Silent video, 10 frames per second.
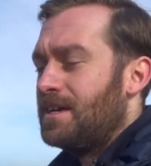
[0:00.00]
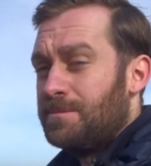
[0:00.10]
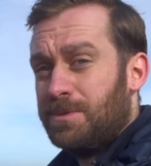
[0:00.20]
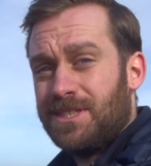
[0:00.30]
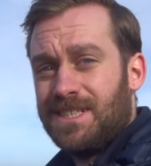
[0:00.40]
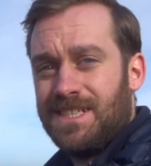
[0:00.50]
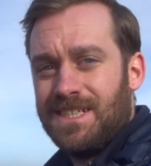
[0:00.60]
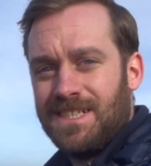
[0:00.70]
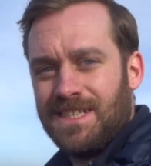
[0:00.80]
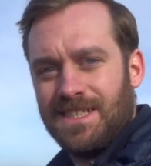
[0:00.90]
But
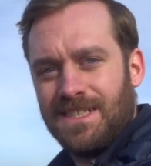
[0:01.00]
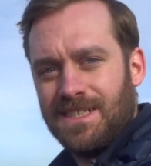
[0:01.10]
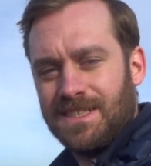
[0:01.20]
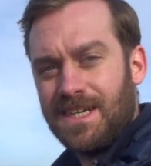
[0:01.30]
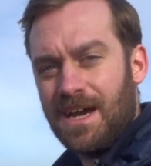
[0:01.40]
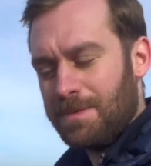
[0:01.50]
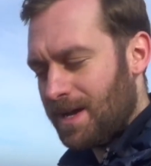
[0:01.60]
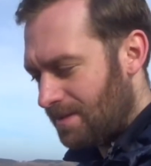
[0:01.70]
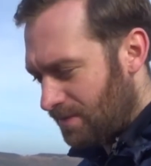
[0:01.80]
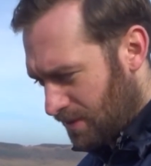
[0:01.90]
you can't buy
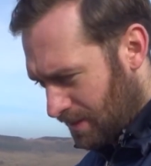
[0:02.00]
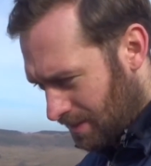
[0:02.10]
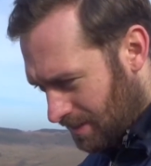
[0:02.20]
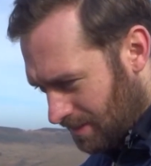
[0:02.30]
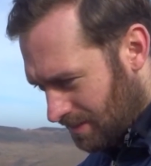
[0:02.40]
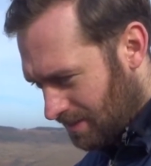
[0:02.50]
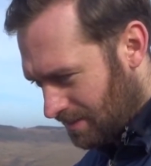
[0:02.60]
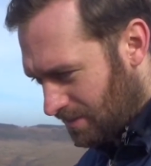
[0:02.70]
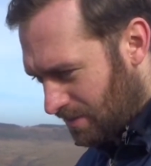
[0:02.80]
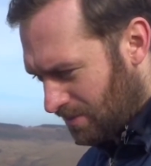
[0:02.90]
everything,
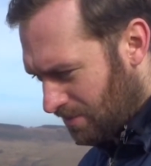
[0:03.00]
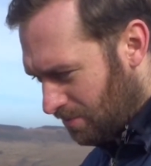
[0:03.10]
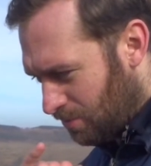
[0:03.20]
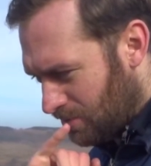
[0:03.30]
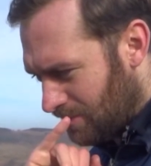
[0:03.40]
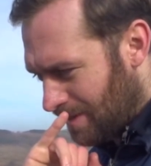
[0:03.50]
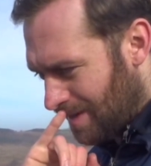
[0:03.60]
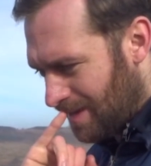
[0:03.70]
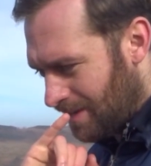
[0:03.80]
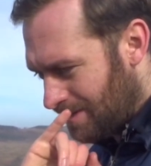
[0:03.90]
so one
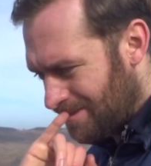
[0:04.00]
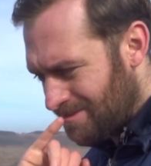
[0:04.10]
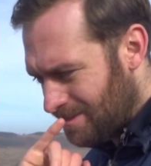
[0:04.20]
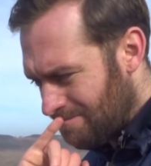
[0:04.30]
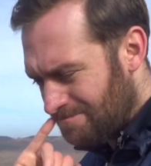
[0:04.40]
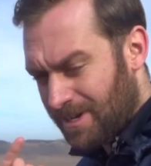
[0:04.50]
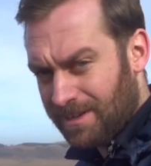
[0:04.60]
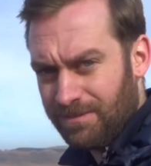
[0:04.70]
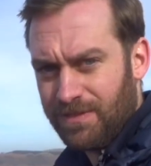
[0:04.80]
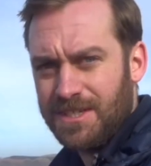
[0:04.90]
day I'll
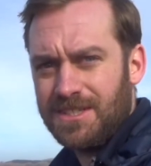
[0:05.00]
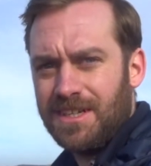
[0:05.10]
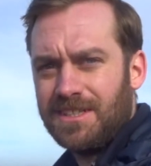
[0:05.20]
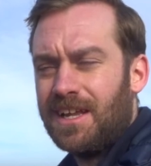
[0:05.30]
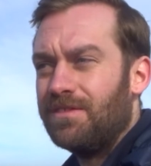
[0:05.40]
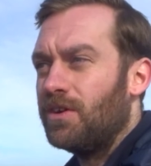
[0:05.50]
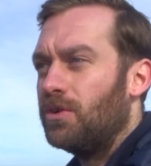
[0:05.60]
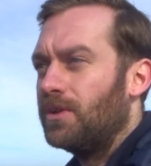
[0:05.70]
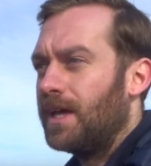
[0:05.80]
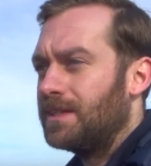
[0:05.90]
invest in a telephoto
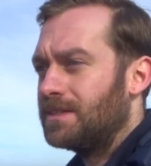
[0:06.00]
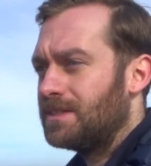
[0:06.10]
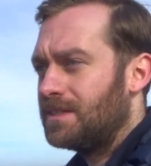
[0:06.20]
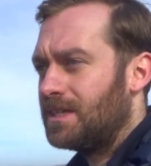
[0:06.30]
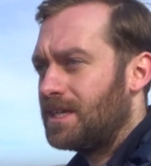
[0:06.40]
lens.